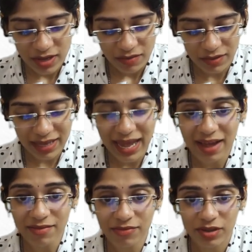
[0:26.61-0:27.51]
We
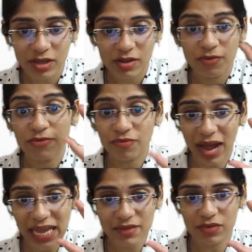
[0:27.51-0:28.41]
have
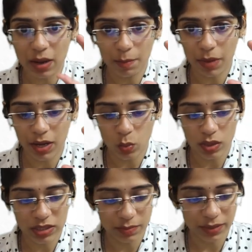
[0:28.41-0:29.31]
5 lumbar
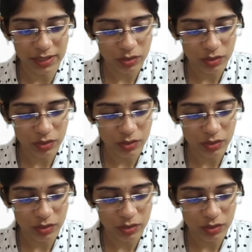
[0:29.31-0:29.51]
vertebrae.